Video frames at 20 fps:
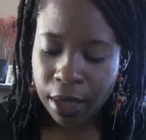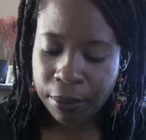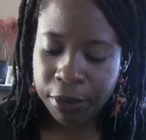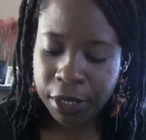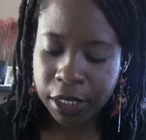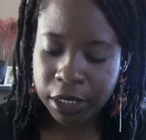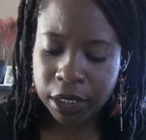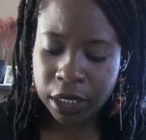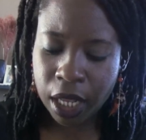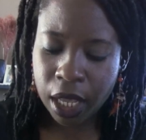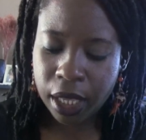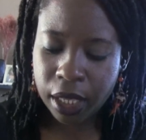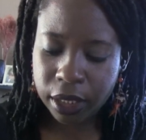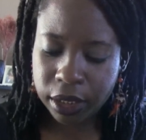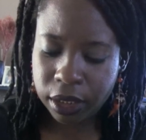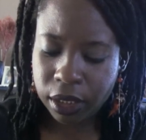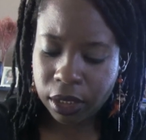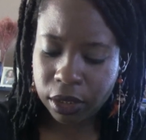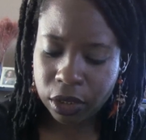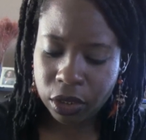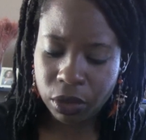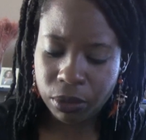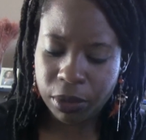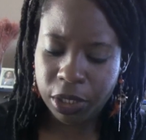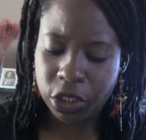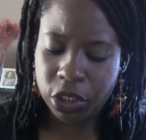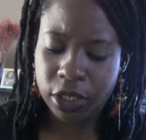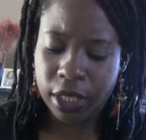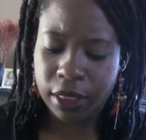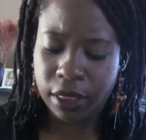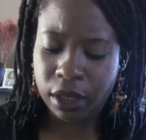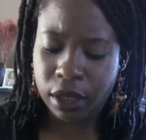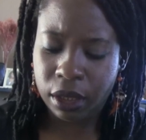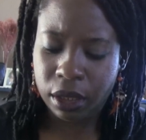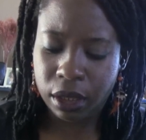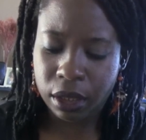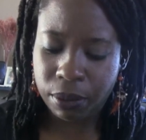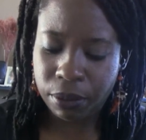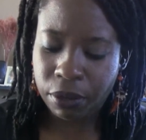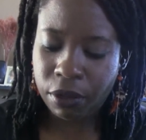I mean, it's not, it's not so much that
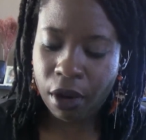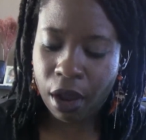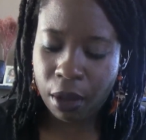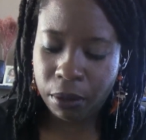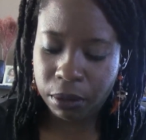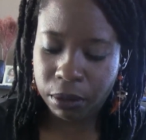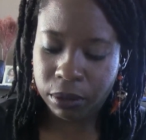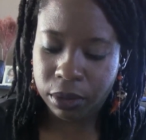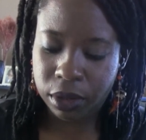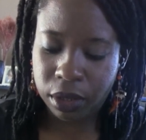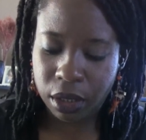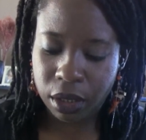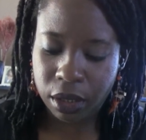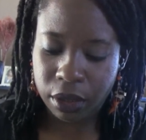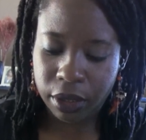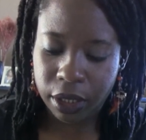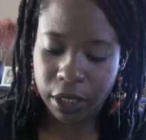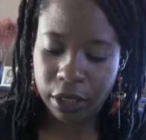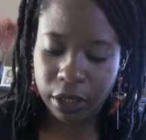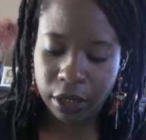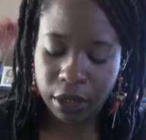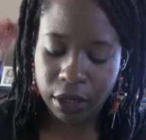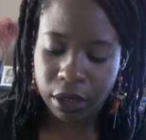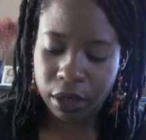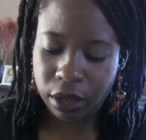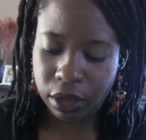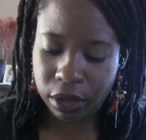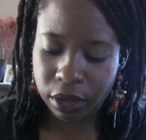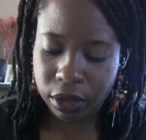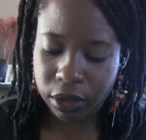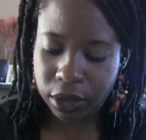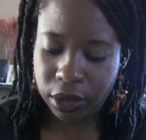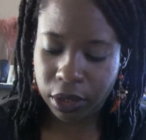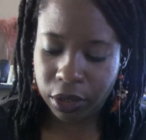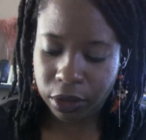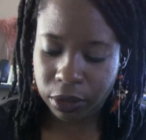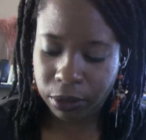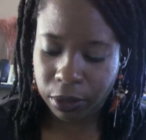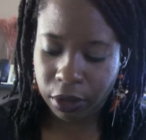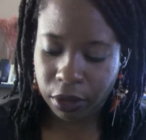the problems are already there.
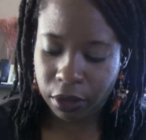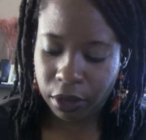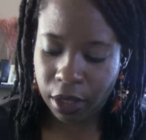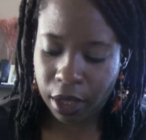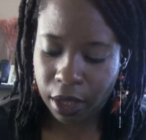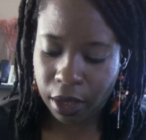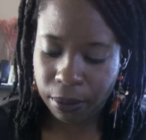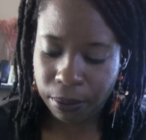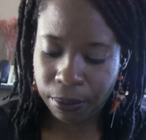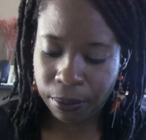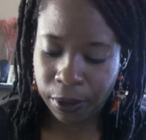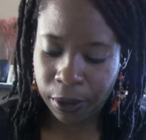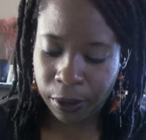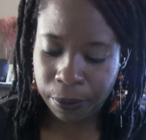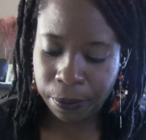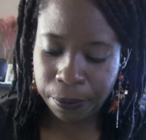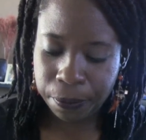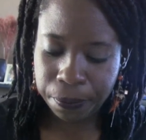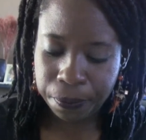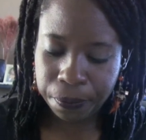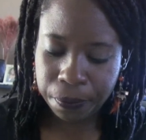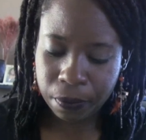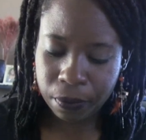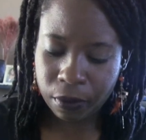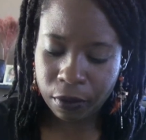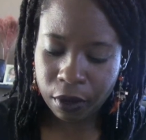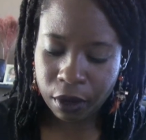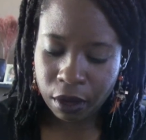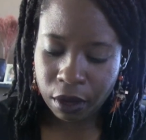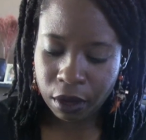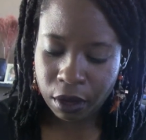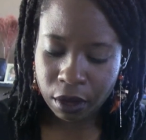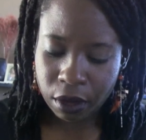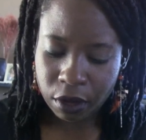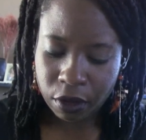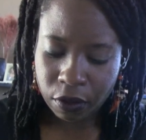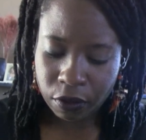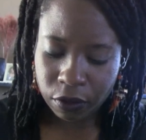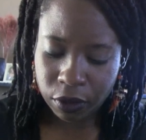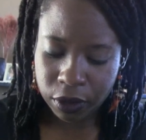Excuse me on that. But,
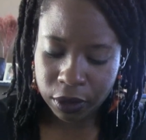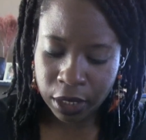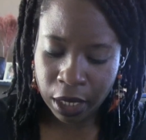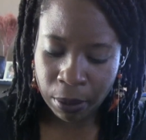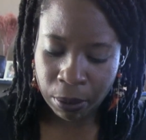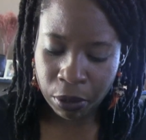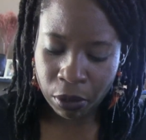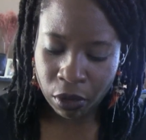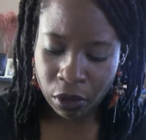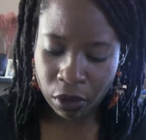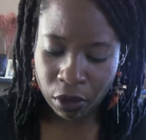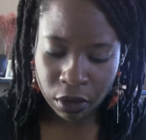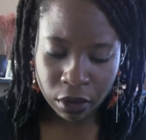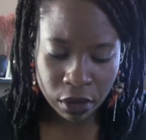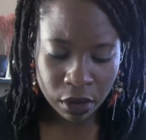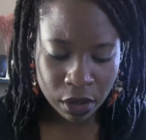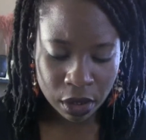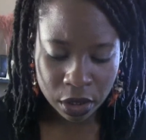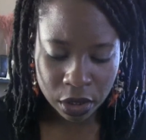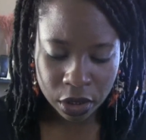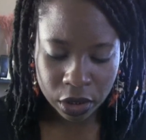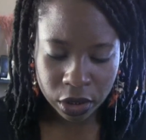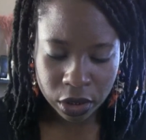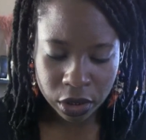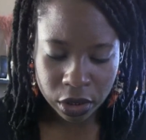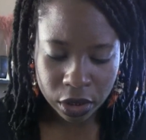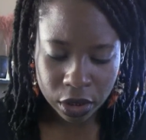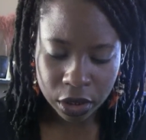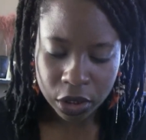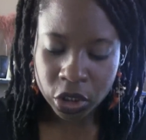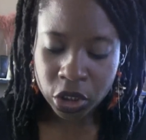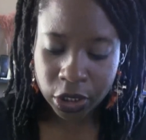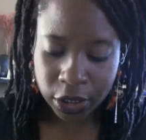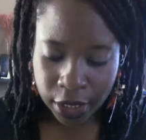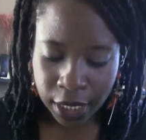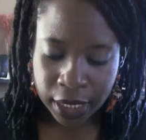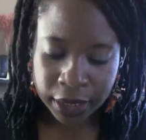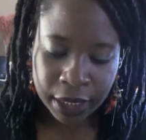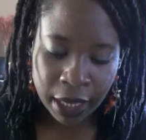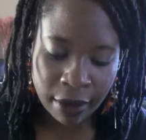for example, she
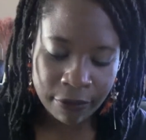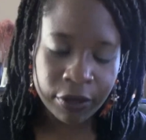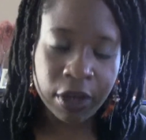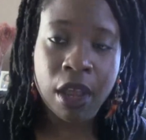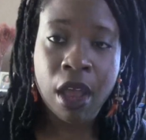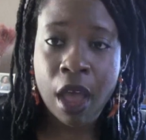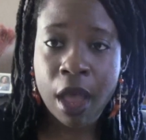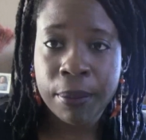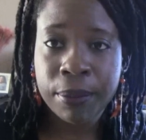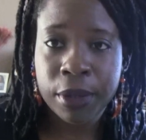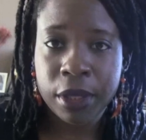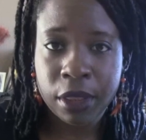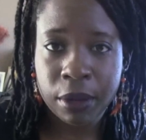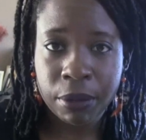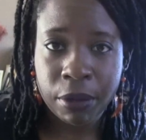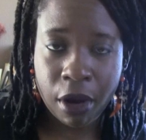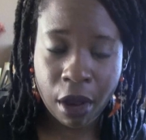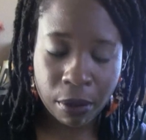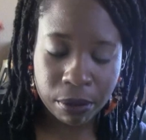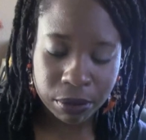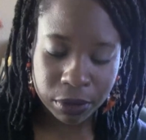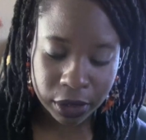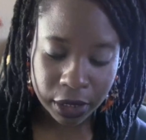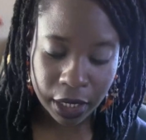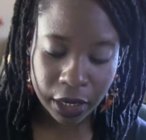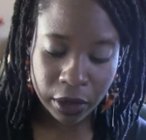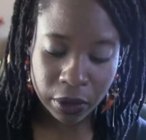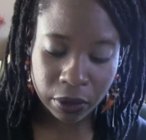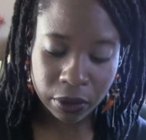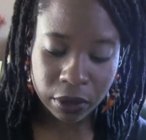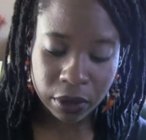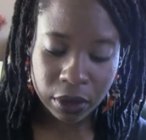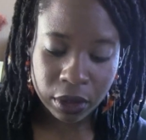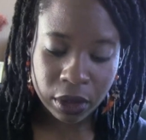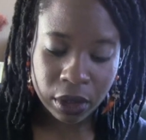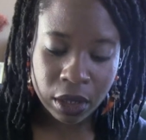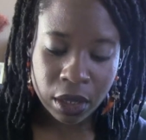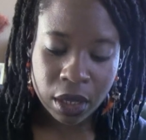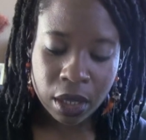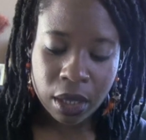does have to copy the problems down,
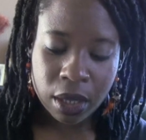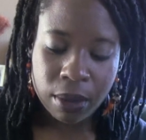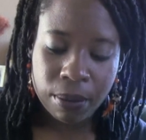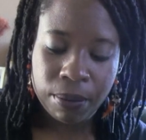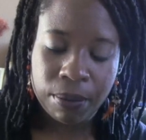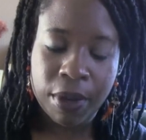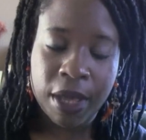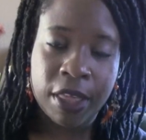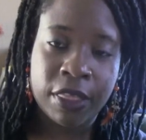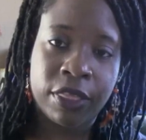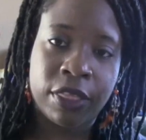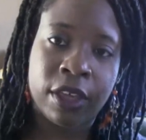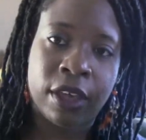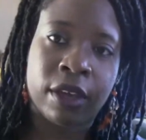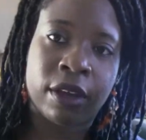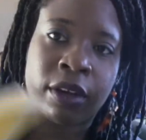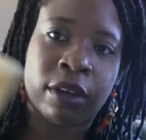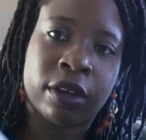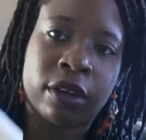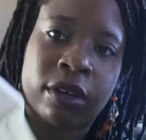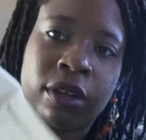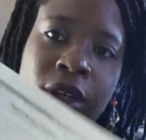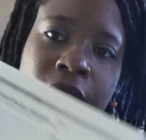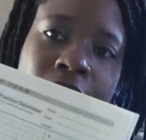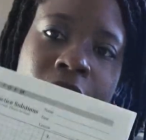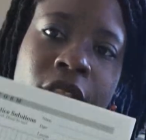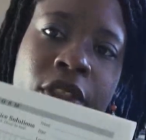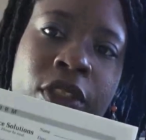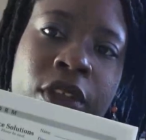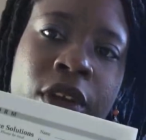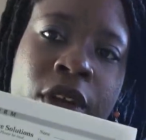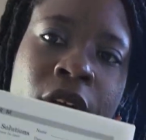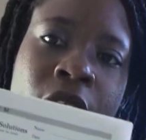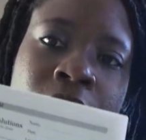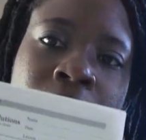but they're, they're